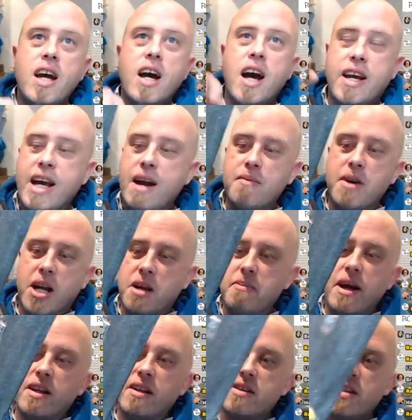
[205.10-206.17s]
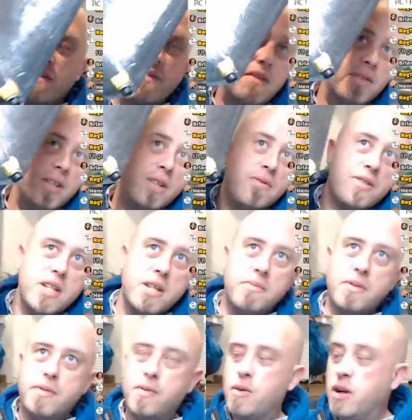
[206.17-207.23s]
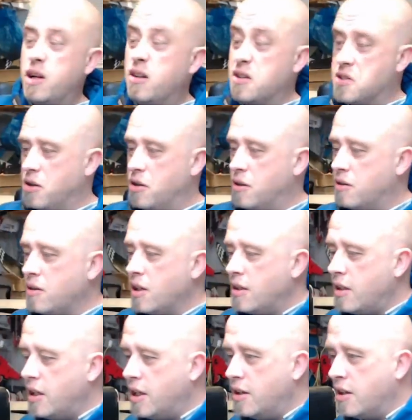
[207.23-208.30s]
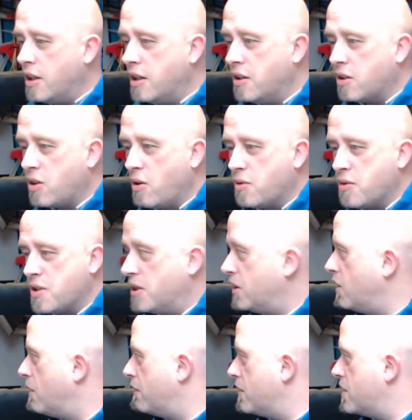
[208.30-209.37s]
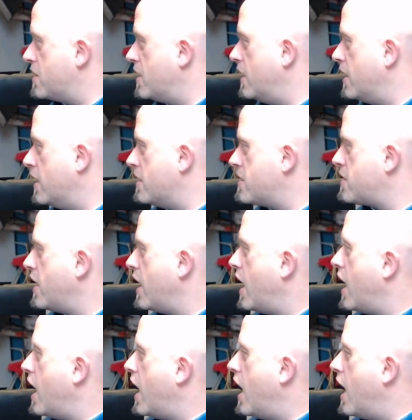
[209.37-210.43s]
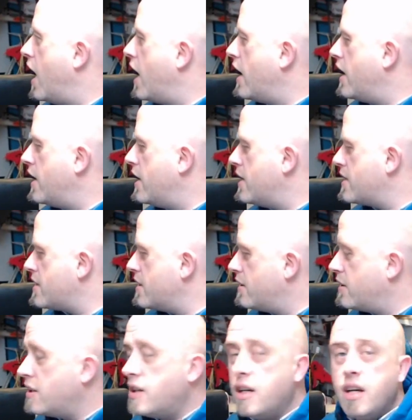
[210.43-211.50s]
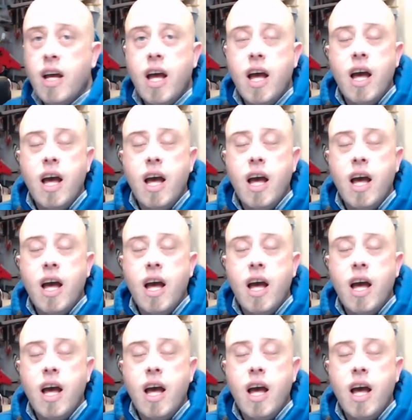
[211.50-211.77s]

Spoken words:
I can't recommend because I've never used it before. It looks good in the goggles in the office, at least. The